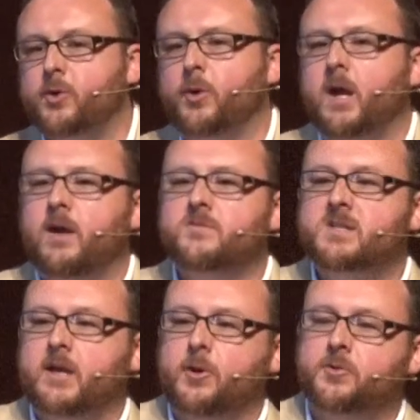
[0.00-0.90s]

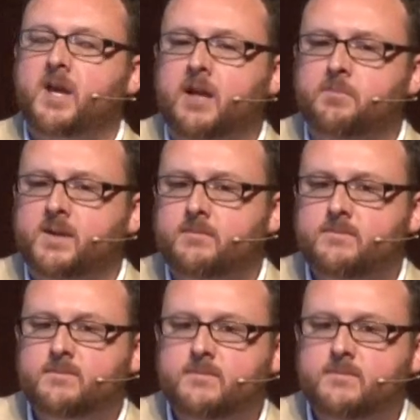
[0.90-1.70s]
craves entertainment.